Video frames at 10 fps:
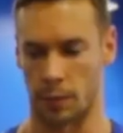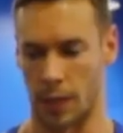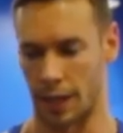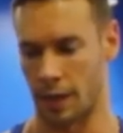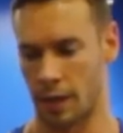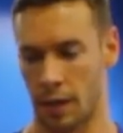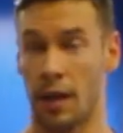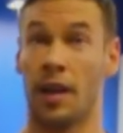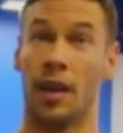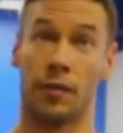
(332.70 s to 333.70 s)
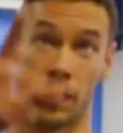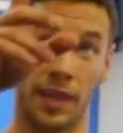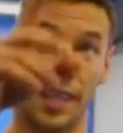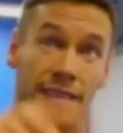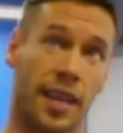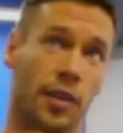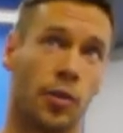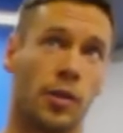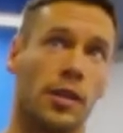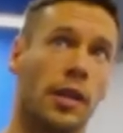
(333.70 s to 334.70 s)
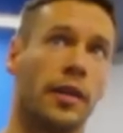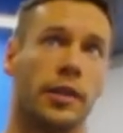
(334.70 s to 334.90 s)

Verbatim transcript: the same weight. For these, I could go a little